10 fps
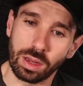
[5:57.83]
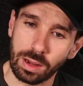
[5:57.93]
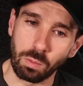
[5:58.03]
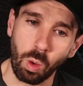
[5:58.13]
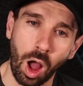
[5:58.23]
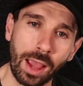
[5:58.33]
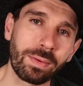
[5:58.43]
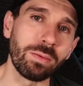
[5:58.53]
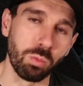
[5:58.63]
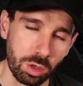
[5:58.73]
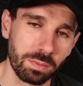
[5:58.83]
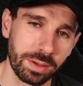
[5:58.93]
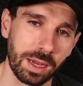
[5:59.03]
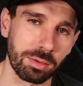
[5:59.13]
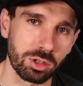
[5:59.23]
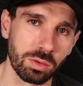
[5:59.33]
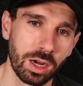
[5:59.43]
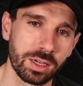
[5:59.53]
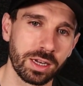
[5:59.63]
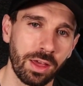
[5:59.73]
why we wouldn't be able to
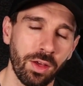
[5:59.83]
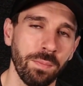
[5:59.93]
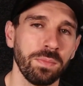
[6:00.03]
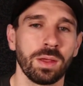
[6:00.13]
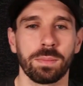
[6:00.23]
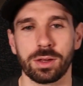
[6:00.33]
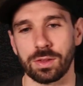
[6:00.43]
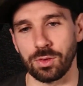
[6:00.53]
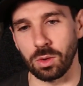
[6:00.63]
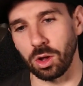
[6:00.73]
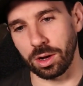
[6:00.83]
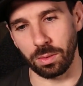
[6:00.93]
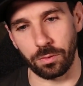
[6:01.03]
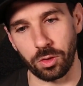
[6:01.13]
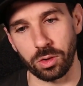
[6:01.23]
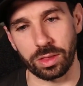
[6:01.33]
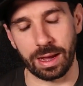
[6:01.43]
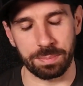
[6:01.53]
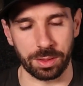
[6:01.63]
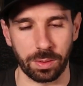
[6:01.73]
work together. Because if you do
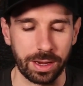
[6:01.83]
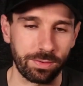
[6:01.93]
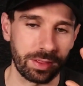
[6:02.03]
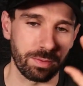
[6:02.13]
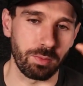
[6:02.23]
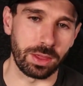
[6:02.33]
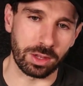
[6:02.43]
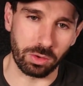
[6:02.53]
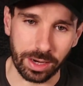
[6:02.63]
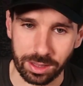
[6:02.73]
that, by the way, there's a great